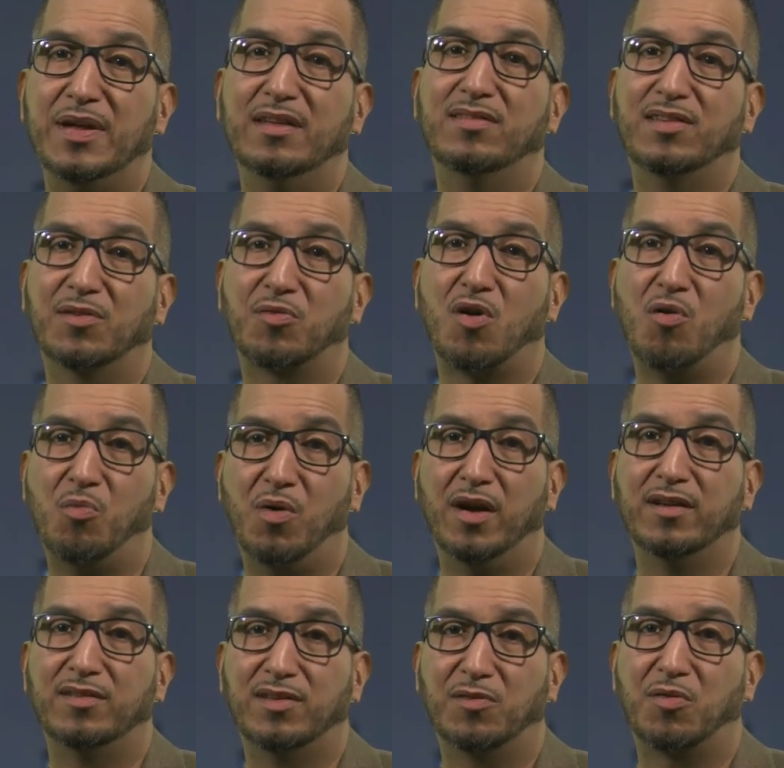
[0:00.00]
b
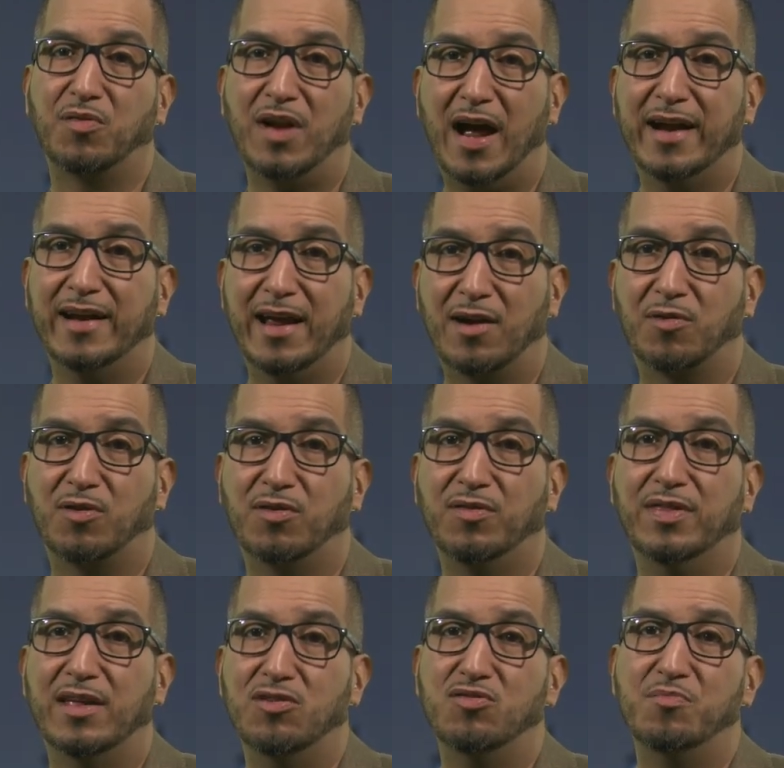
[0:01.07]
109
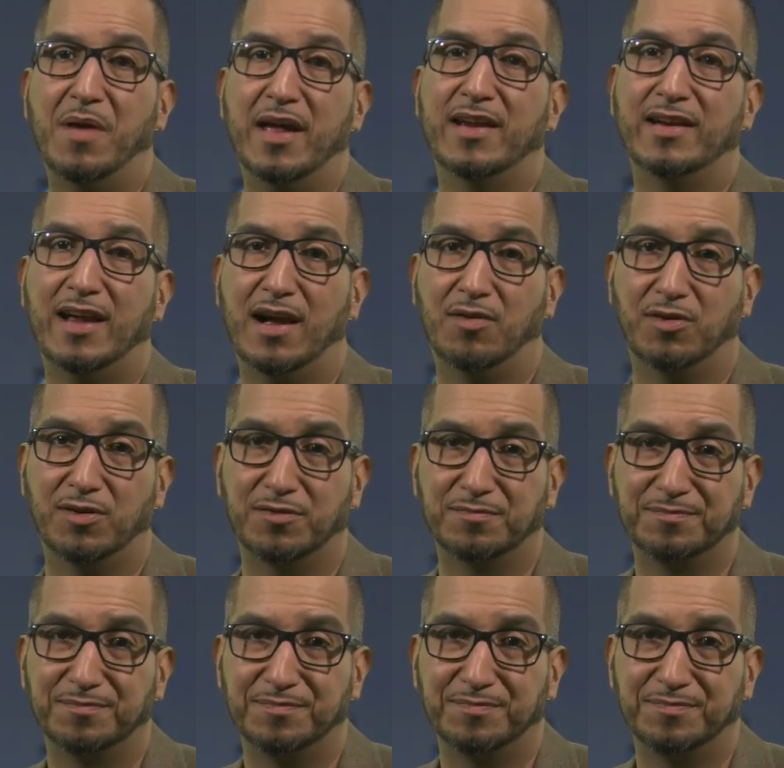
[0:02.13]
error that you may encounter.